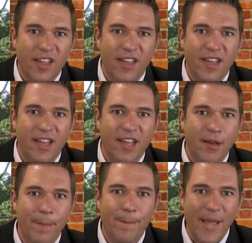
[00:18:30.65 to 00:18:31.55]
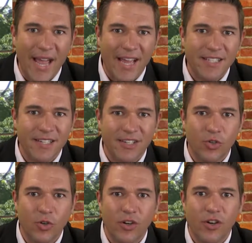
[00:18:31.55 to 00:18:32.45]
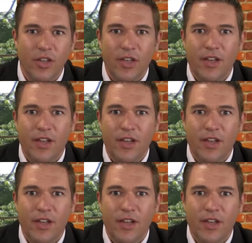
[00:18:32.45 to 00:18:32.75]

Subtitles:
a bat or